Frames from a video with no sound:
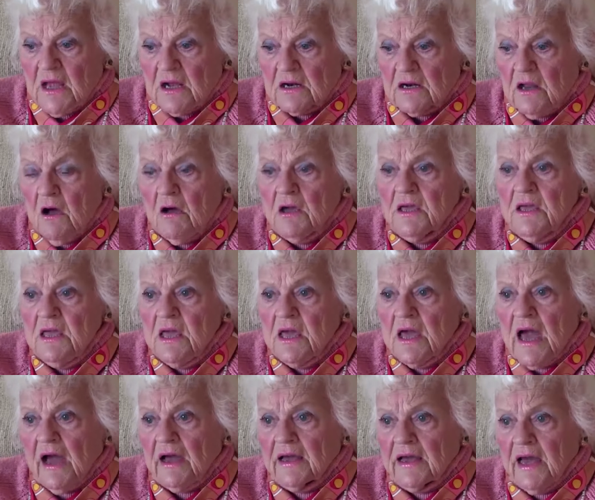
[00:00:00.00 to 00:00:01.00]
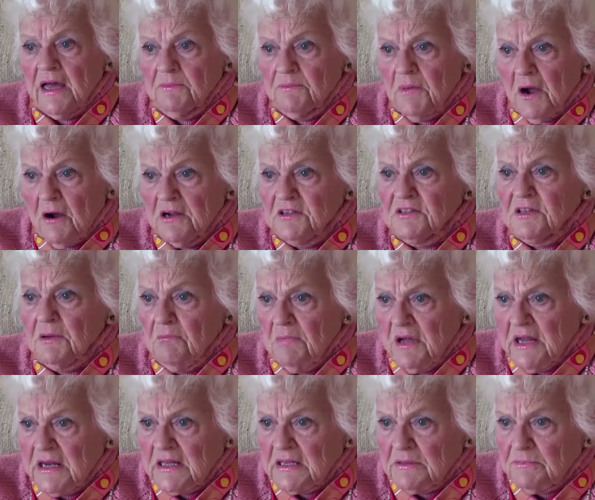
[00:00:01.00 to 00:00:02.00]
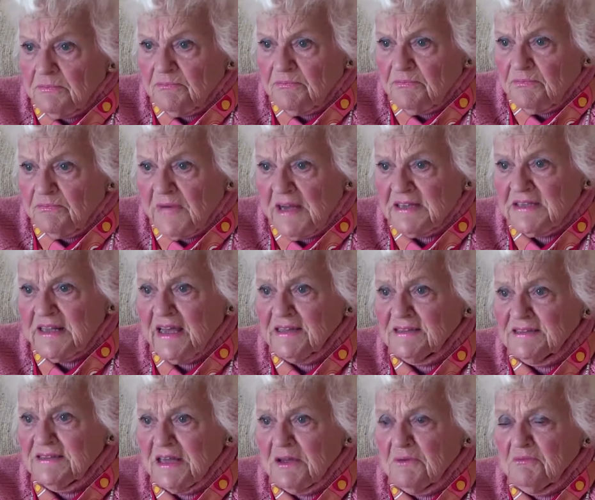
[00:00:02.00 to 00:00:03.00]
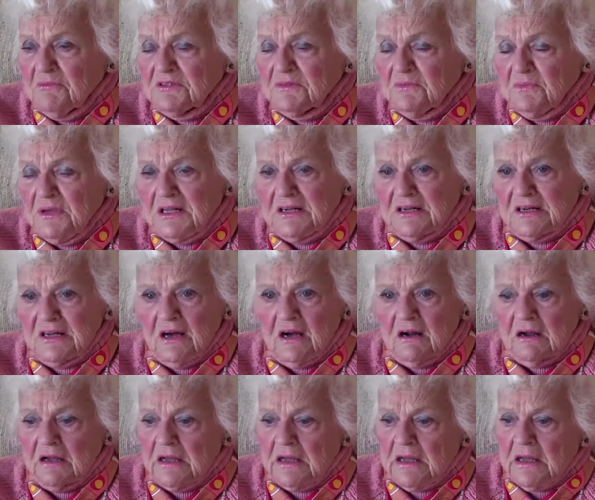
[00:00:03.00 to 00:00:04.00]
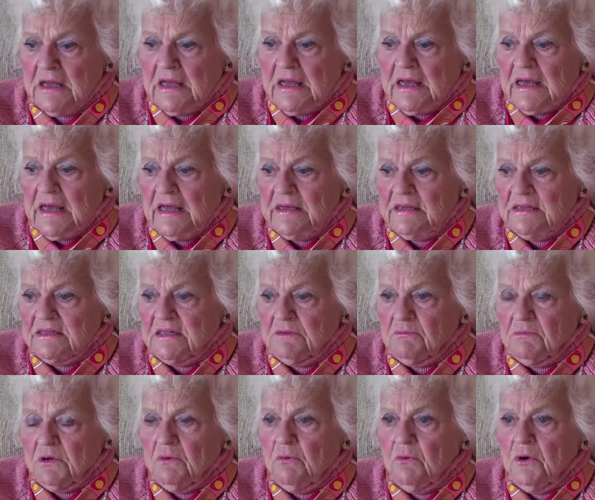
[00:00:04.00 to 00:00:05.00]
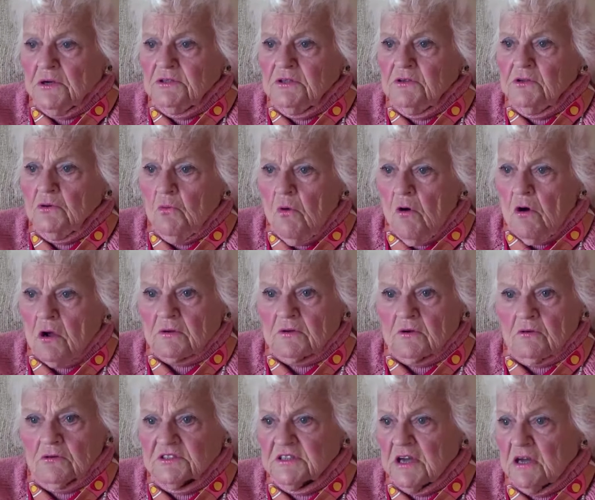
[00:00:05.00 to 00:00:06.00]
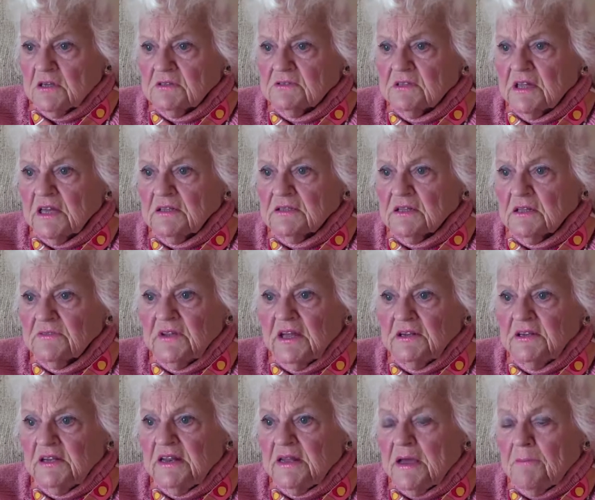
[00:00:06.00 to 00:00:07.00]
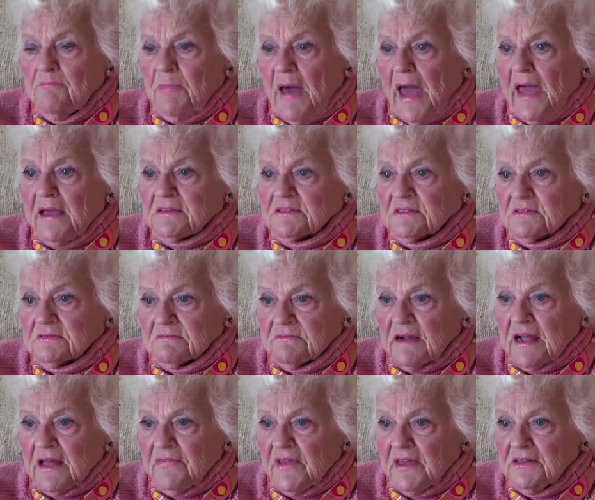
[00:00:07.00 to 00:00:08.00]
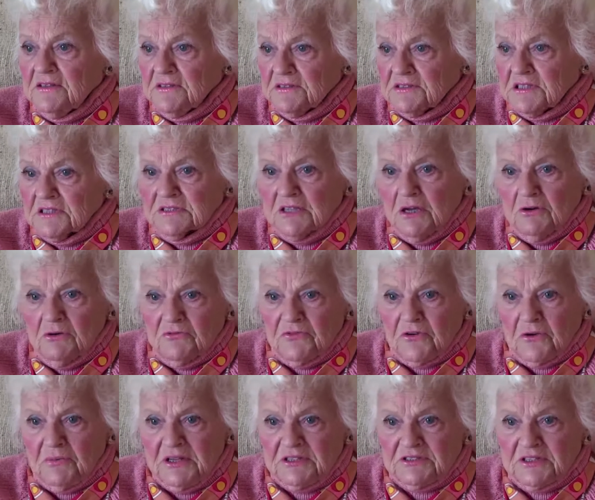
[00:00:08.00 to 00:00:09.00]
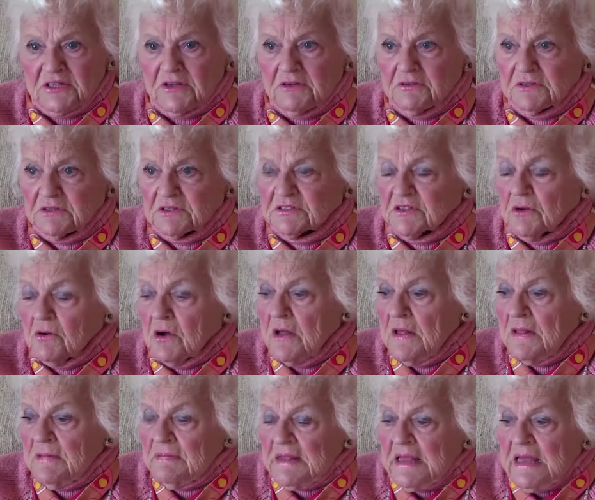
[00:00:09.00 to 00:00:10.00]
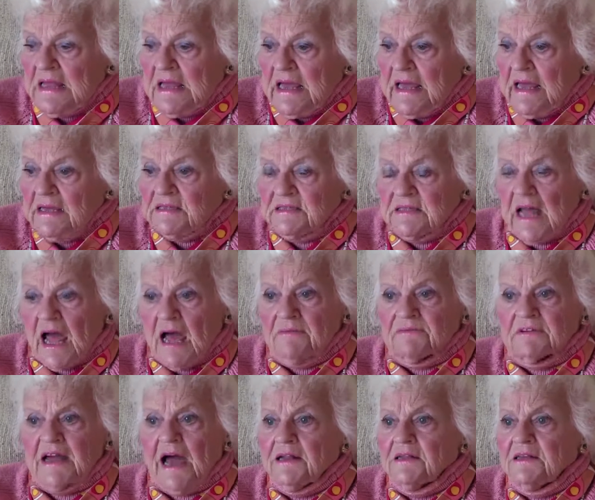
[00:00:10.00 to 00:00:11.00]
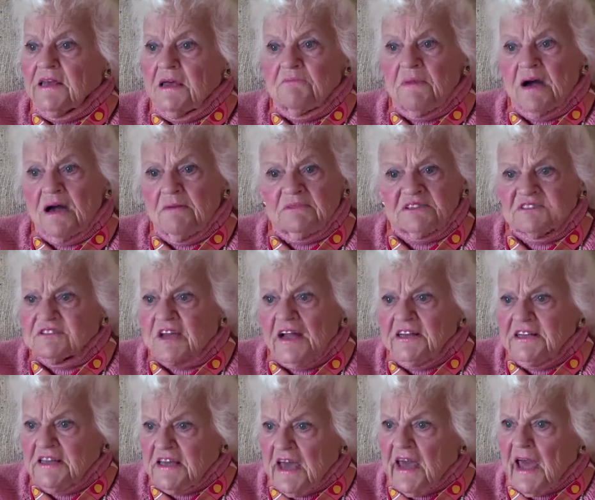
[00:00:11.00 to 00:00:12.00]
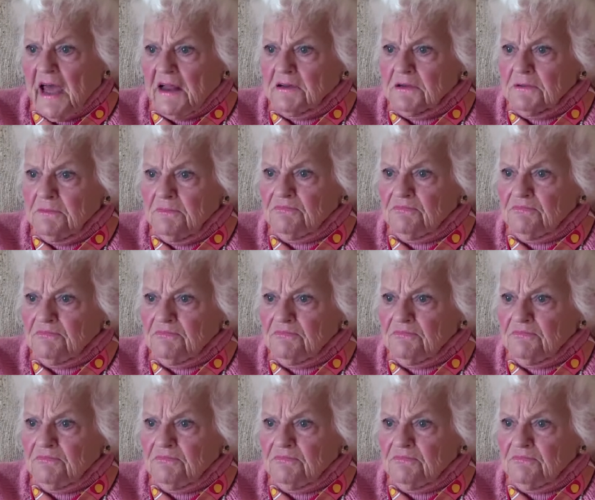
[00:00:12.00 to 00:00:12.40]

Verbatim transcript: I got to borrow some money." my dad's name was B. Clark. And he said, well, what do you want? Of course, they, they, they didn't have banks around then, you know, just loaned from each other at the store. He said, I've got to get my Masonic hat.